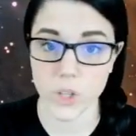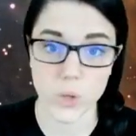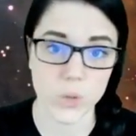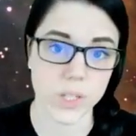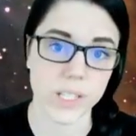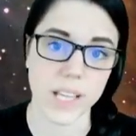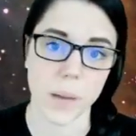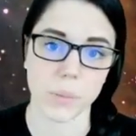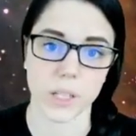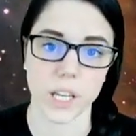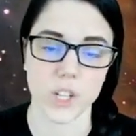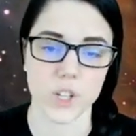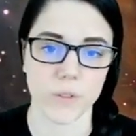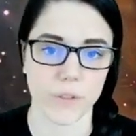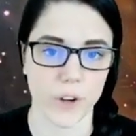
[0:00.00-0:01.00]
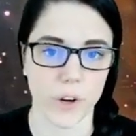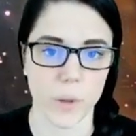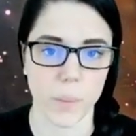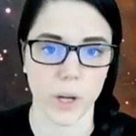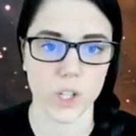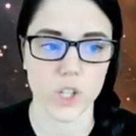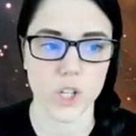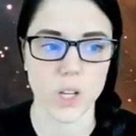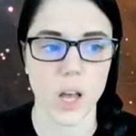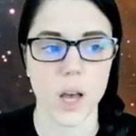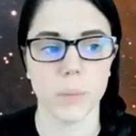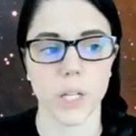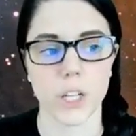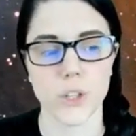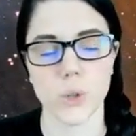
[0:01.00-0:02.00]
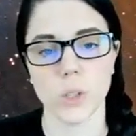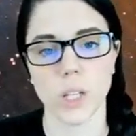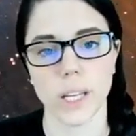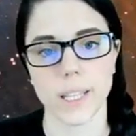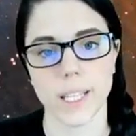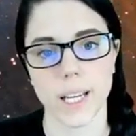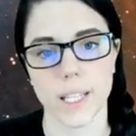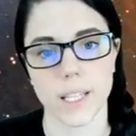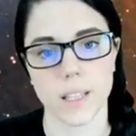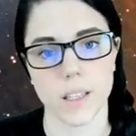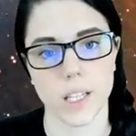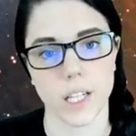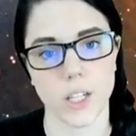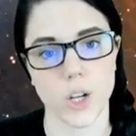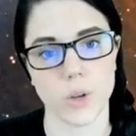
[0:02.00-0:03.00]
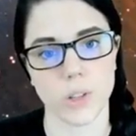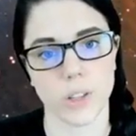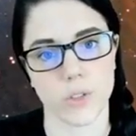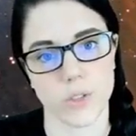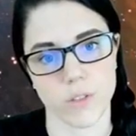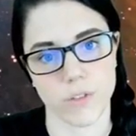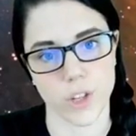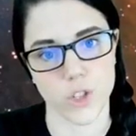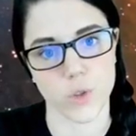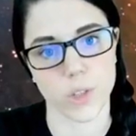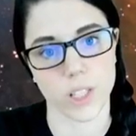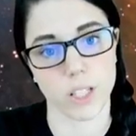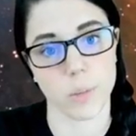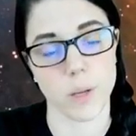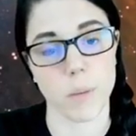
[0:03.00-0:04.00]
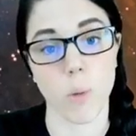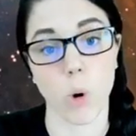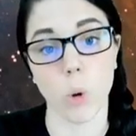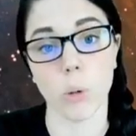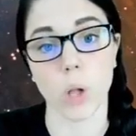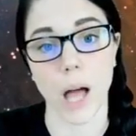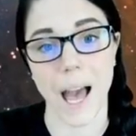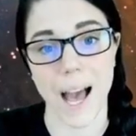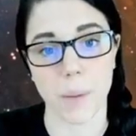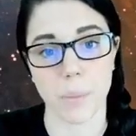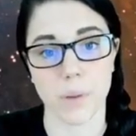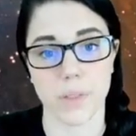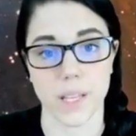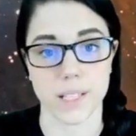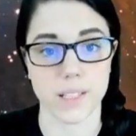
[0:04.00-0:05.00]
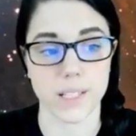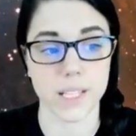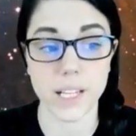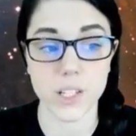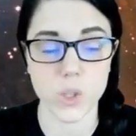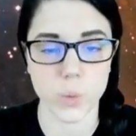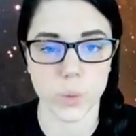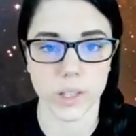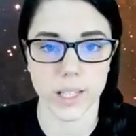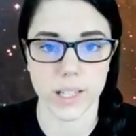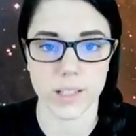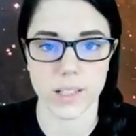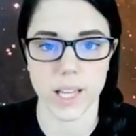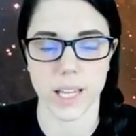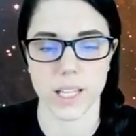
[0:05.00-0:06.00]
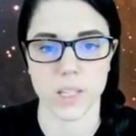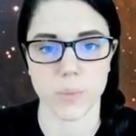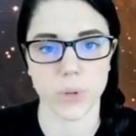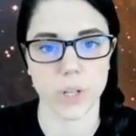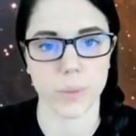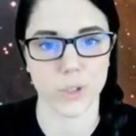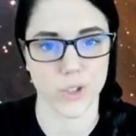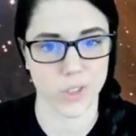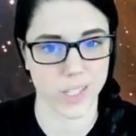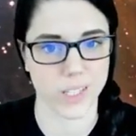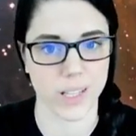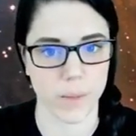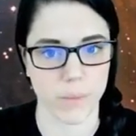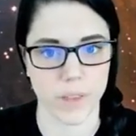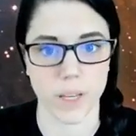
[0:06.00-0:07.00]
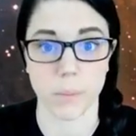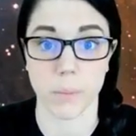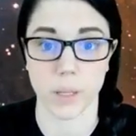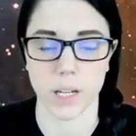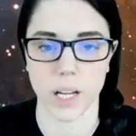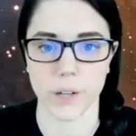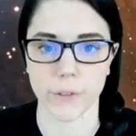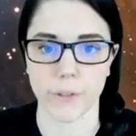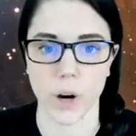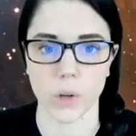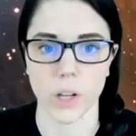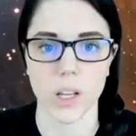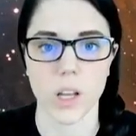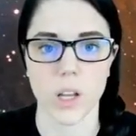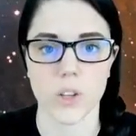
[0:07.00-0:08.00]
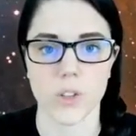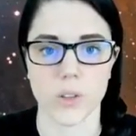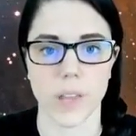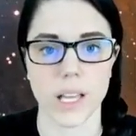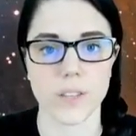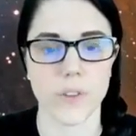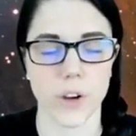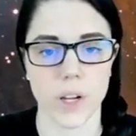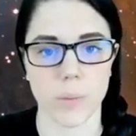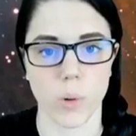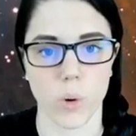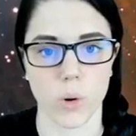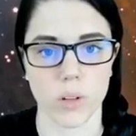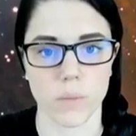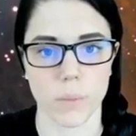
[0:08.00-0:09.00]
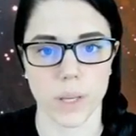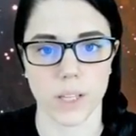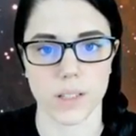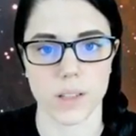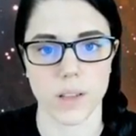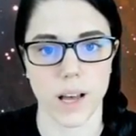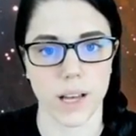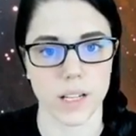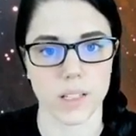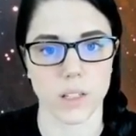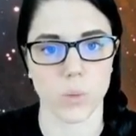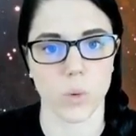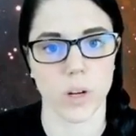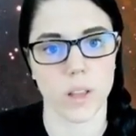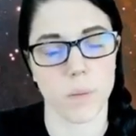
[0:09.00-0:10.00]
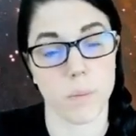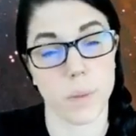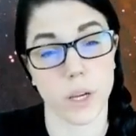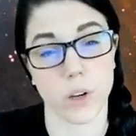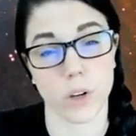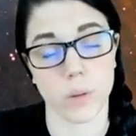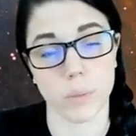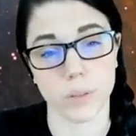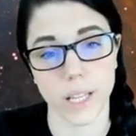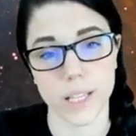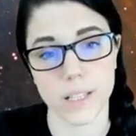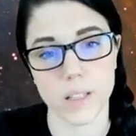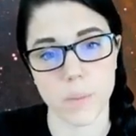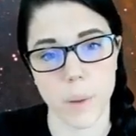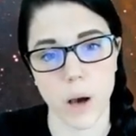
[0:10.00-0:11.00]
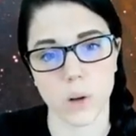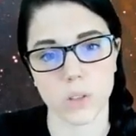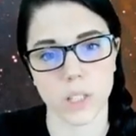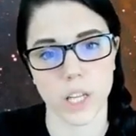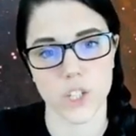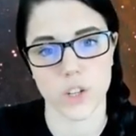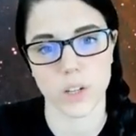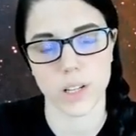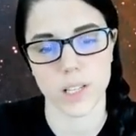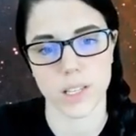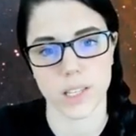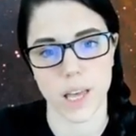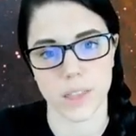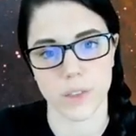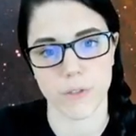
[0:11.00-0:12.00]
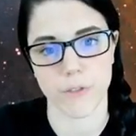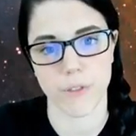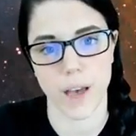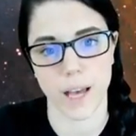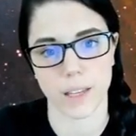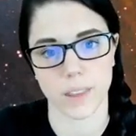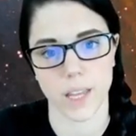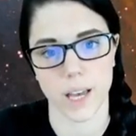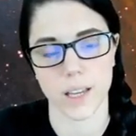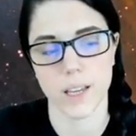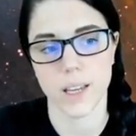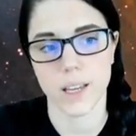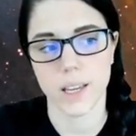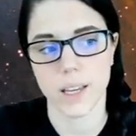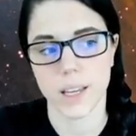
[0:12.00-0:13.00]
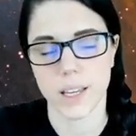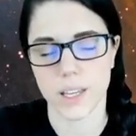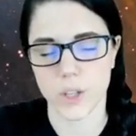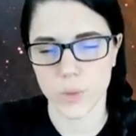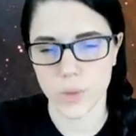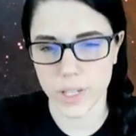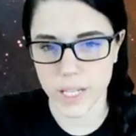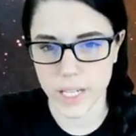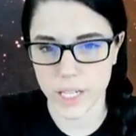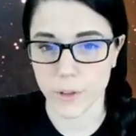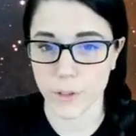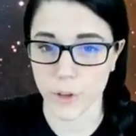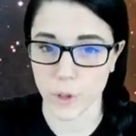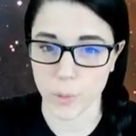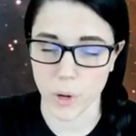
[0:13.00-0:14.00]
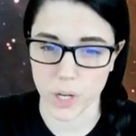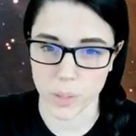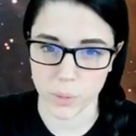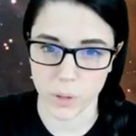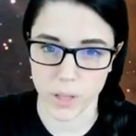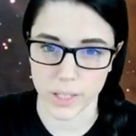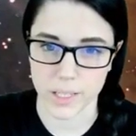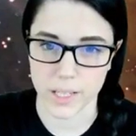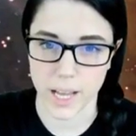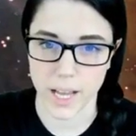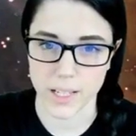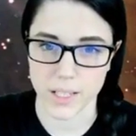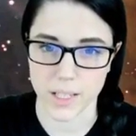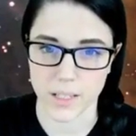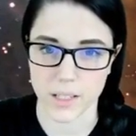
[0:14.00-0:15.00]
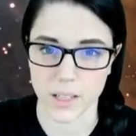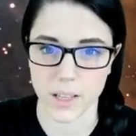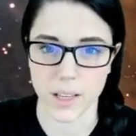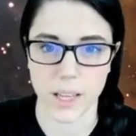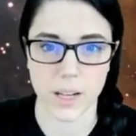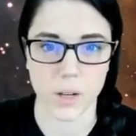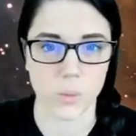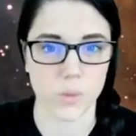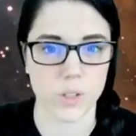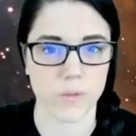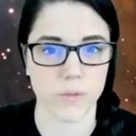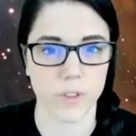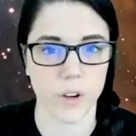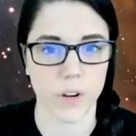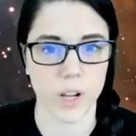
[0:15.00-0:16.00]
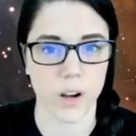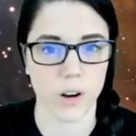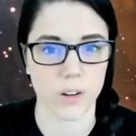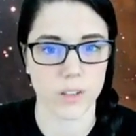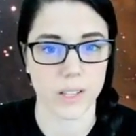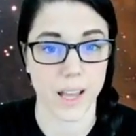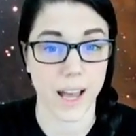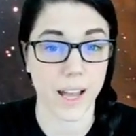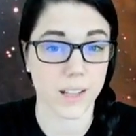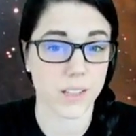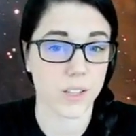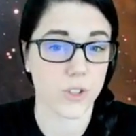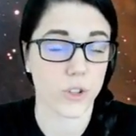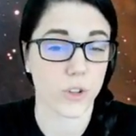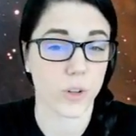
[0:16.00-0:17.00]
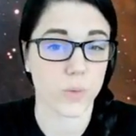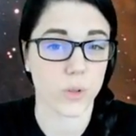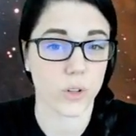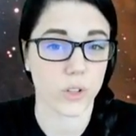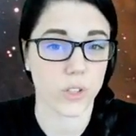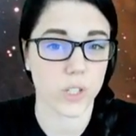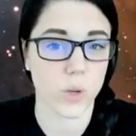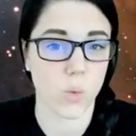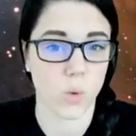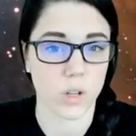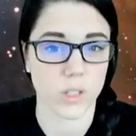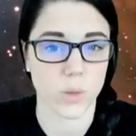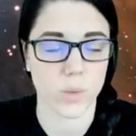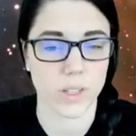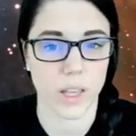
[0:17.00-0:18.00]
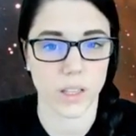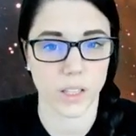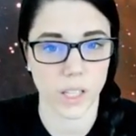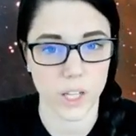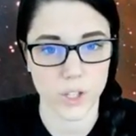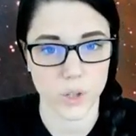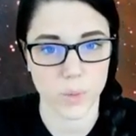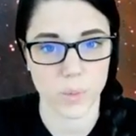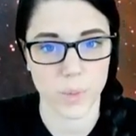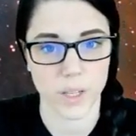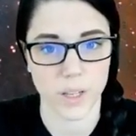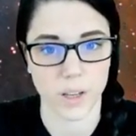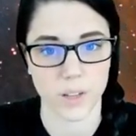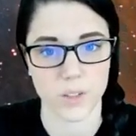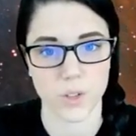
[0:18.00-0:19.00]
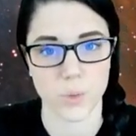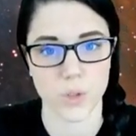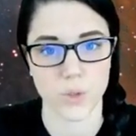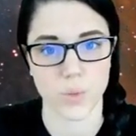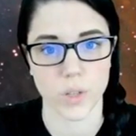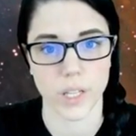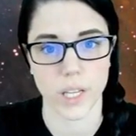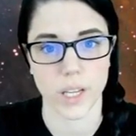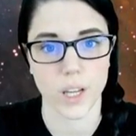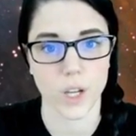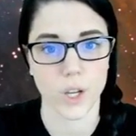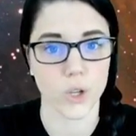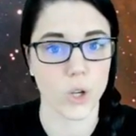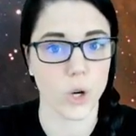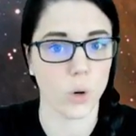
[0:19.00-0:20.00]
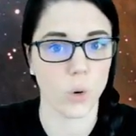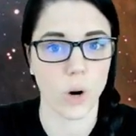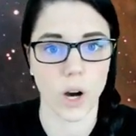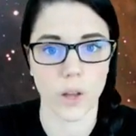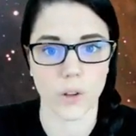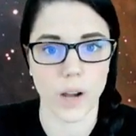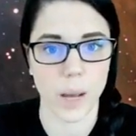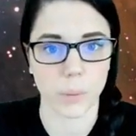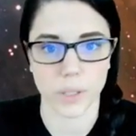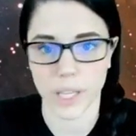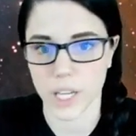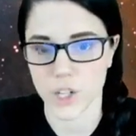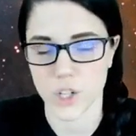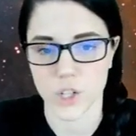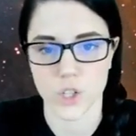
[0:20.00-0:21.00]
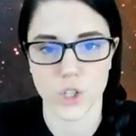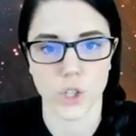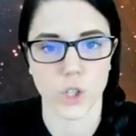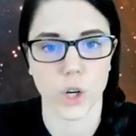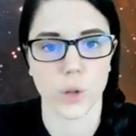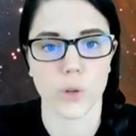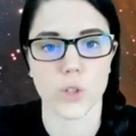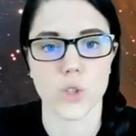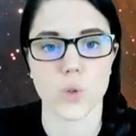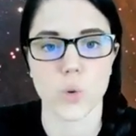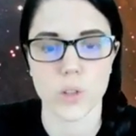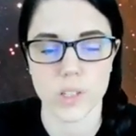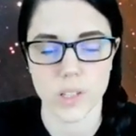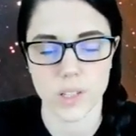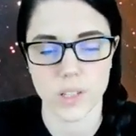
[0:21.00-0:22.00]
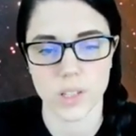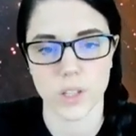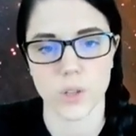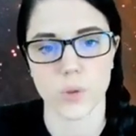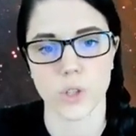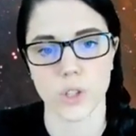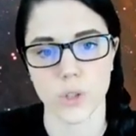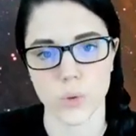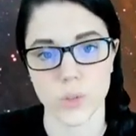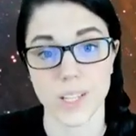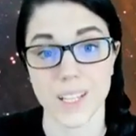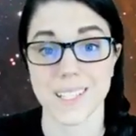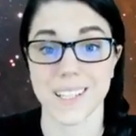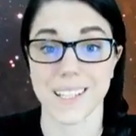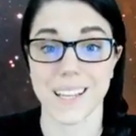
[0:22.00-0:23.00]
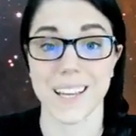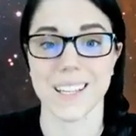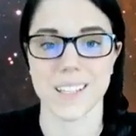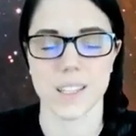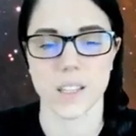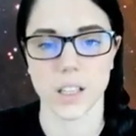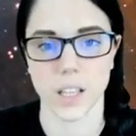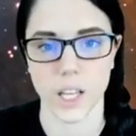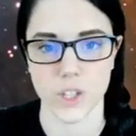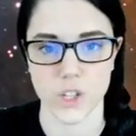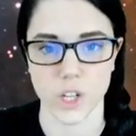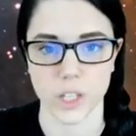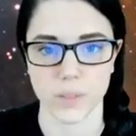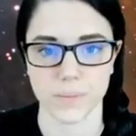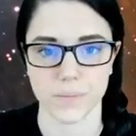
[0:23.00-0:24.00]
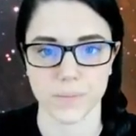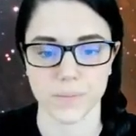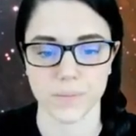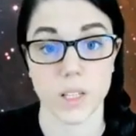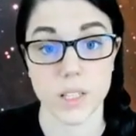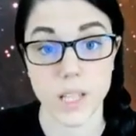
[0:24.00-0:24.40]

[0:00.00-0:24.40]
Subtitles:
I haven't used this application very much, but I do like the idea that I that there's eventually going to be a mobile app that syncs with this, and it's pretty much the same thing but on a phone. So that's very important because honestly, one of the bigger complaints about Ledger is that the fact that you need a third-party plugin to access it, and it was very hard to access your cryptocurrency once it was on the ledger because there was really no other applications or other sources that you could use to get into the ledger.